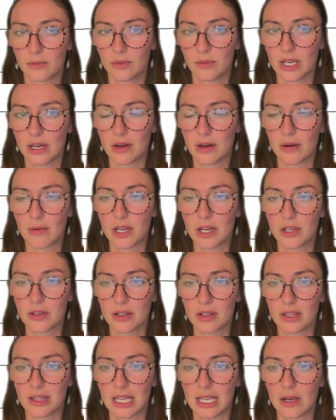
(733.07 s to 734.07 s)
Now, I want you
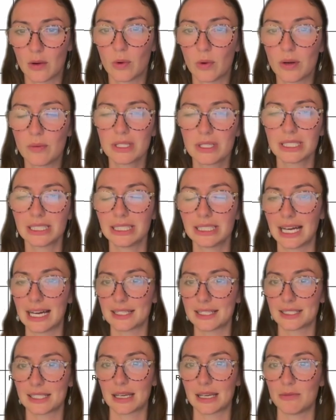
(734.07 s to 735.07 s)
to think, when was the
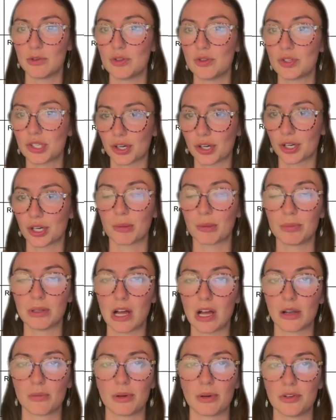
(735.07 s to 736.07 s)
last time you started a
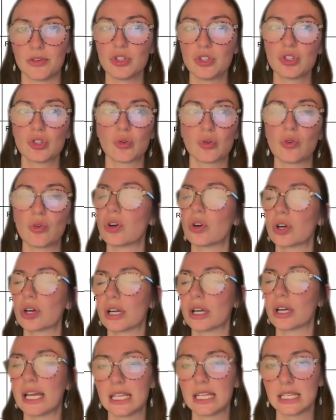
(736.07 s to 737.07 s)
blog post
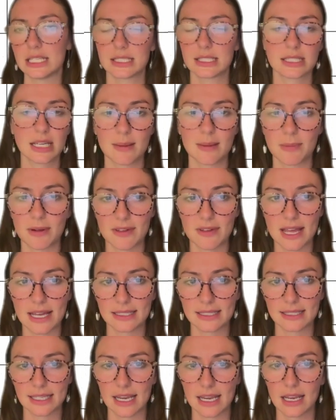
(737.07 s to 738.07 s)
or any type of
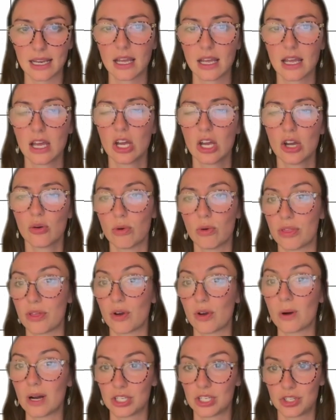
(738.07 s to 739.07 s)
essay with a
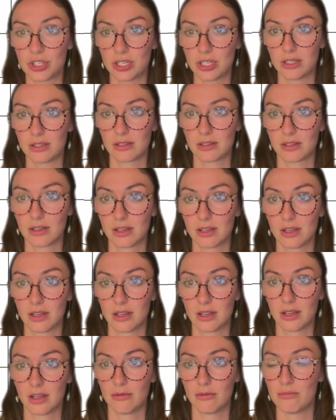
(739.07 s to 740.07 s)
question?
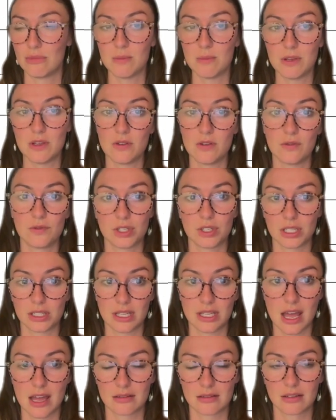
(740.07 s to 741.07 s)
Maybe you've done
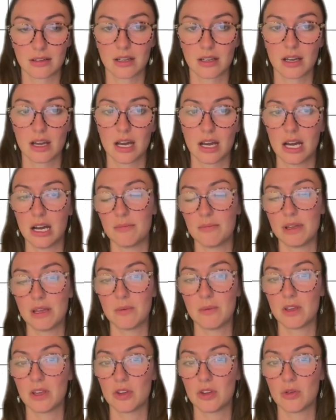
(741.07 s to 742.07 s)
that.
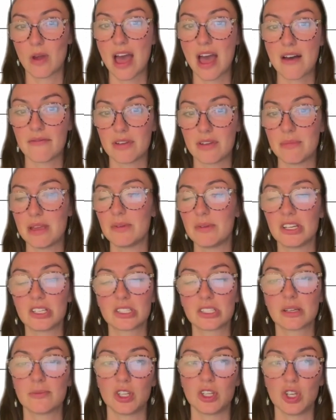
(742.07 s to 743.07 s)
Maybe you haven't. Maybe
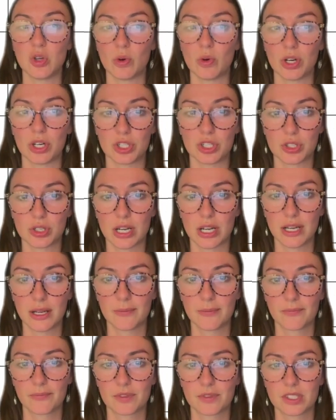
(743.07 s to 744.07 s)
it's something you want to try.